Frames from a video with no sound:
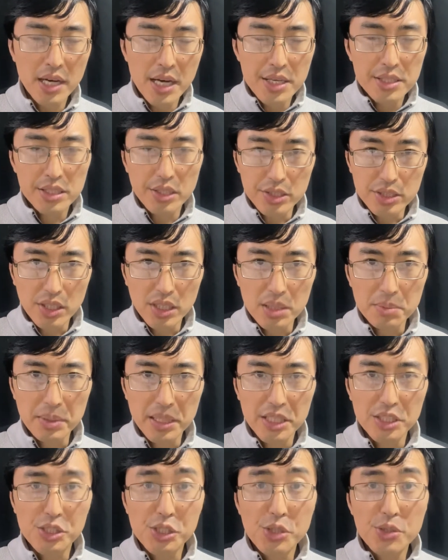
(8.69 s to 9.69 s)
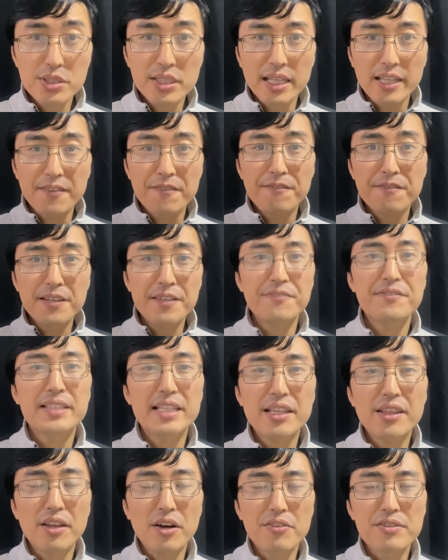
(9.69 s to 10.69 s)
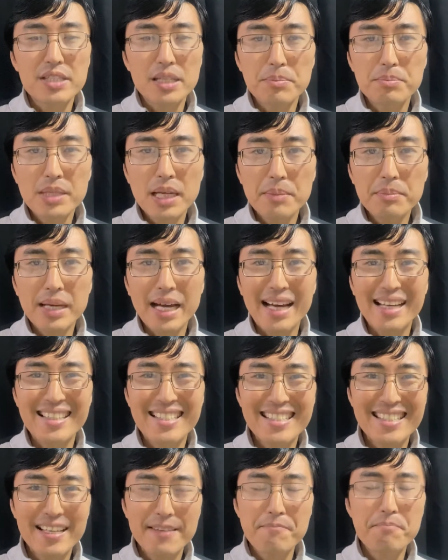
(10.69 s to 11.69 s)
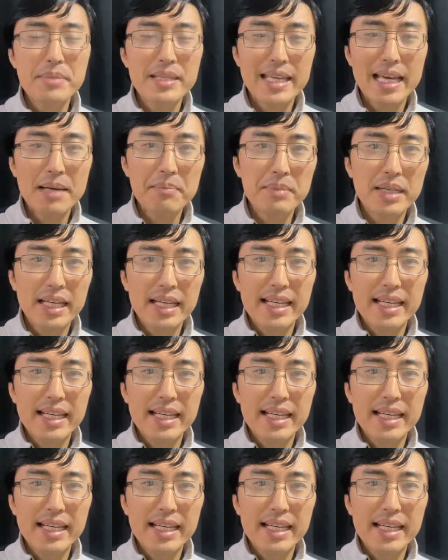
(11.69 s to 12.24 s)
so it's going to be Tuesday, 15th of September at 7 p.m.